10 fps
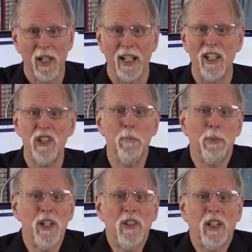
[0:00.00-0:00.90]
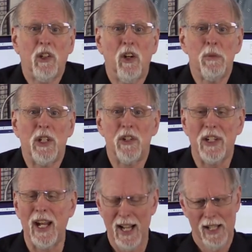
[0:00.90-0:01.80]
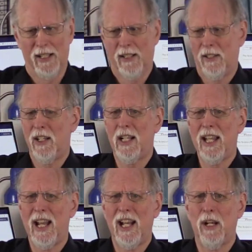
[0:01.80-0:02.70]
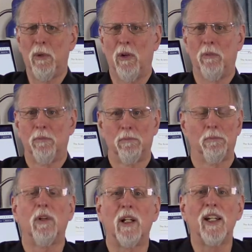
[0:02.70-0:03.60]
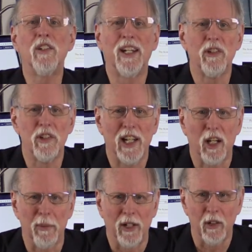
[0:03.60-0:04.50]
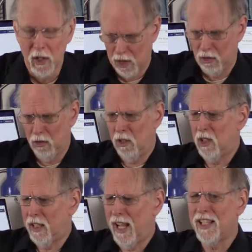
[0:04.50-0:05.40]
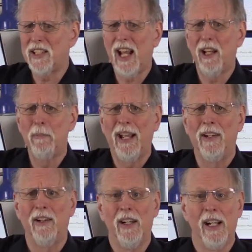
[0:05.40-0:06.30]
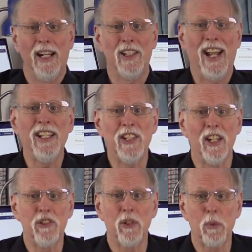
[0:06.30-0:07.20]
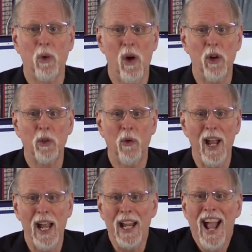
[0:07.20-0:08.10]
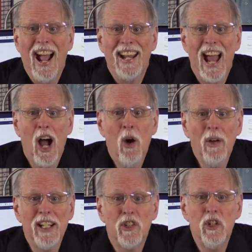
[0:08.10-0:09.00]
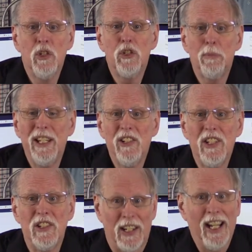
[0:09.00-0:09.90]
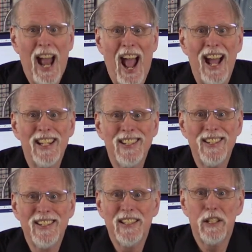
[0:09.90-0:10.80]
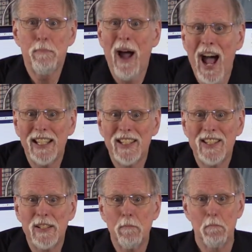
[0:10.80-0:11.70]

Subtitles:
In simplistic terms, they'll say, look at that animal. Let's say it's a salamander. Look at that salamander. Its ancestors were all gray. Now it's a new species. It has spots.